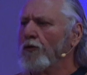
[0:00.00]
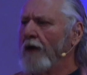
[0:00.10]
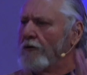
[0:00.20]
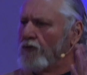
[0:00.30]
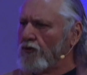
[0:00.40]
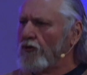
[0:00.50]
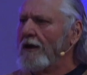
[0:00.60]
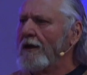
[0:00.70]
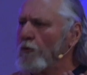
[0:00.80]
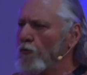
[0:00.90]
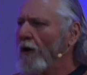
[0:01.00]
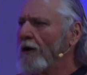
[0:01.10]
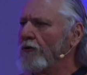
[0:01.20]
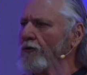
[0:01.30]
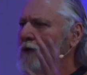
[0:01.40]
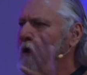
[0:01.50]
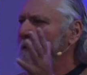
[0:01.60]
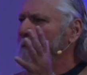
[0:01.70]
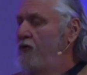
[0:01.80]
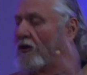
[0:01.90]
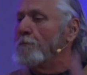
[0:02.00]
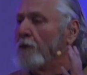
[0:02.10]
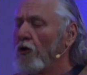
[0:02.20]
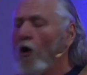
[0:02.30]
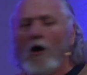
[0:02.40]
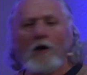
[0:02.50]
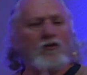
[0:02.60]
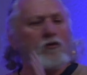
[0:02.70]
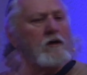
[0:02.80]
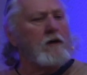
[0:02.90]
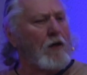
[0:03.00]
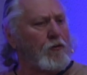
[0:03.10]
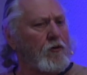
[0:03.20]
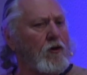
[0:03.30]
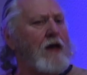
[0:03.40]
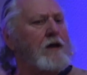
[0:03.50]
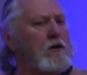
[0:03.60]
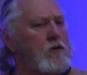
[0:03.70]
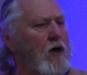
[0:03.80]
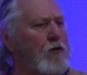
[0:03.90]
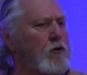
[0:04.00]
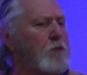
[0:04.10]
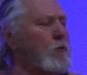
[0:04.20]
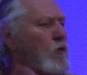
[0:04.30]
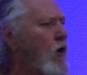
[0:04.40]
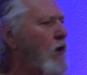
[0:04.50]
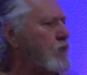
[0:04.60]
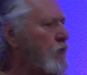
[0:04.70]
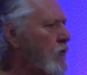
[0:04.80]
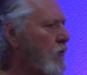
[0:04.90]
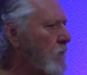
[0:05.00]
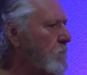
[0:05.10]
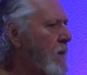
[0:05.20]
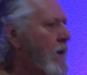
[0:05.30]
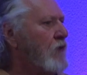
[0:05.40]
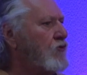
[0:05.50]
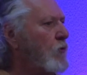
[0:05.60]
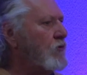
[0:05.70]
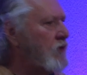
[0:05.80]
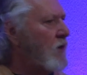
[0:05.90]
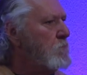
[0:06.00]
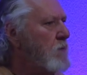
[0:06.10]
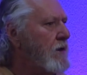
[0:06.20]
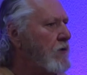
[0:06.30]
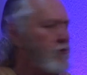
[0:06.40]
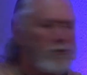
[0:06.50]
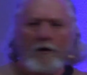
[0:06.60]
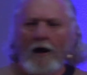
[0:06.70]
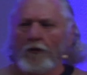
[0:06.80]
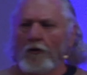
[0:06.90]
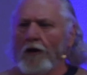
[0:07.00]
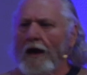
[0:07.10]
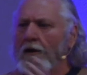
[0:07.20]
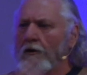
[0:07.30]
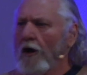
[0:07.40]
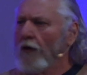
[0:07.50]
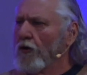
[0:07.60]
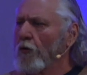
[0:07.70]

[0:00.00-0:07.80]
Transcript: that she was she belonged to another, and another belonged to her. She was committed to another, and another